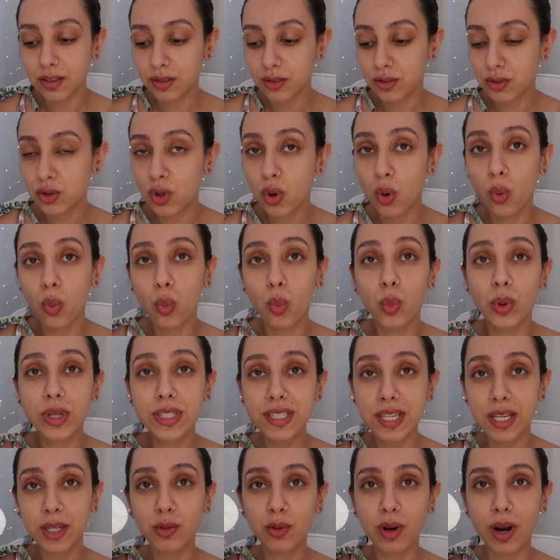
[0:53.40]
So
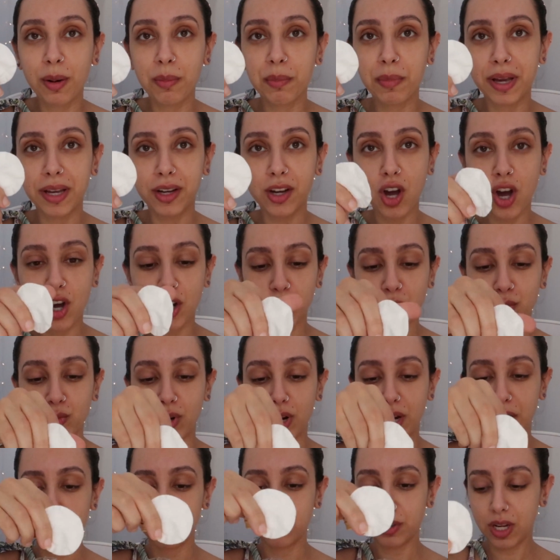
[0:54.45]
once I grab my cotton
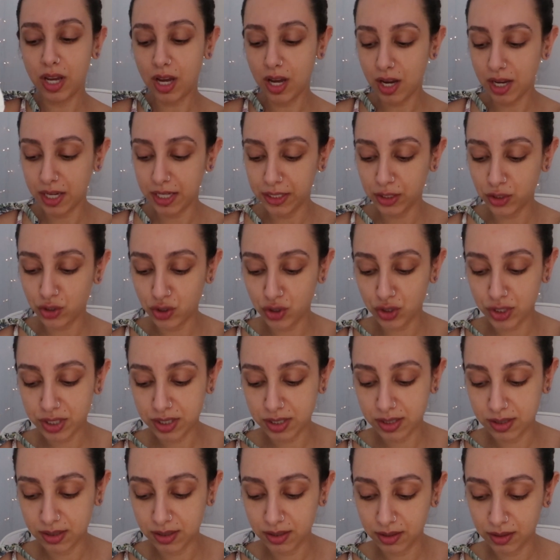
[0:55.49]
round, I just
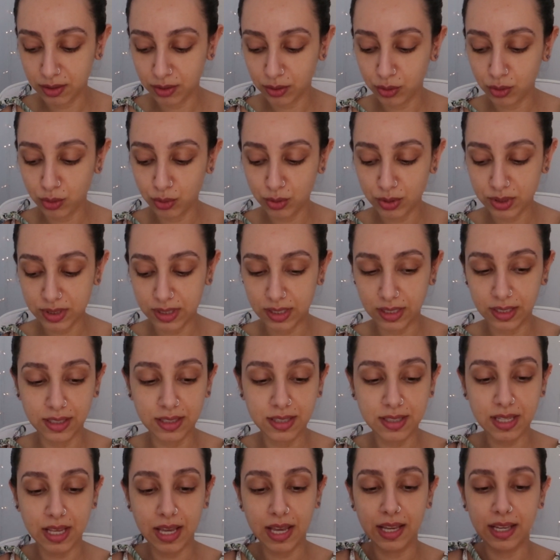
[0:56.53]
use
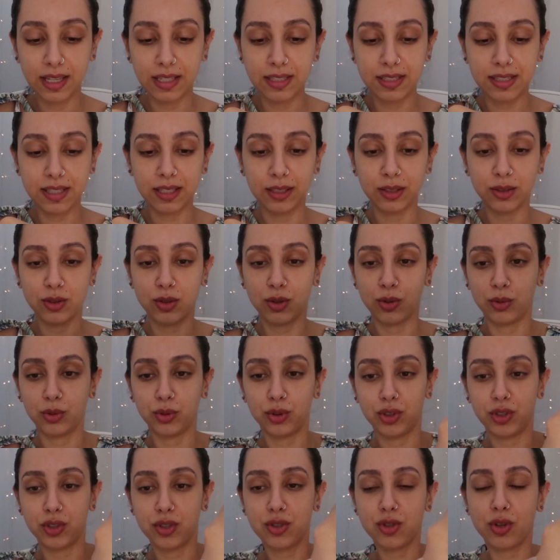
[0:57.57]
this as a
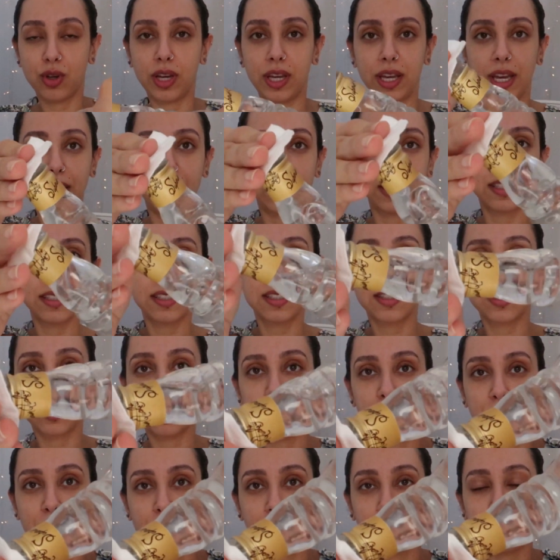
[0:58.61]
toner. So I add
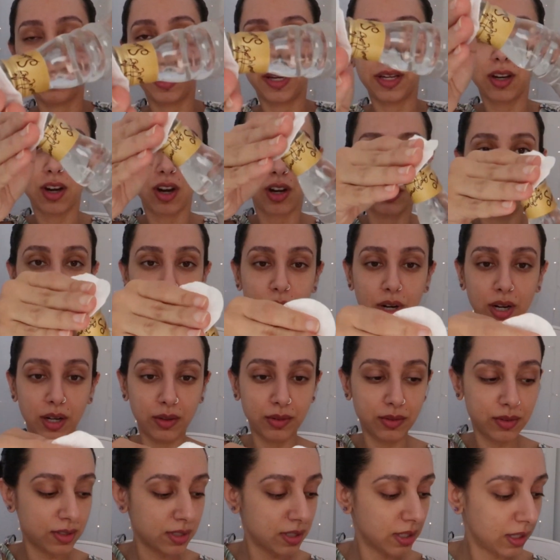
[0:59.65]
some of my cotton
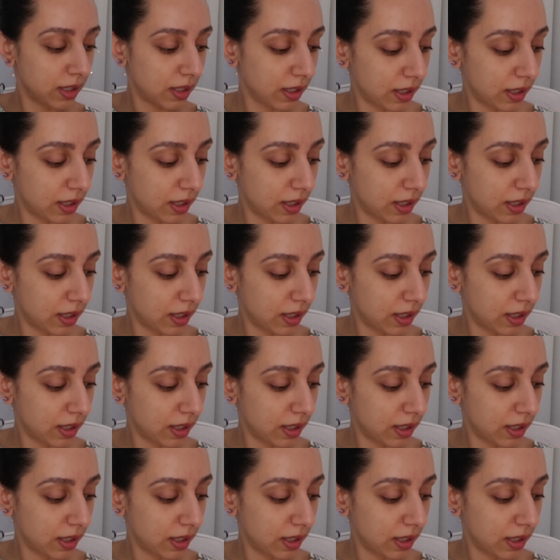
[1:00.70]
rounds.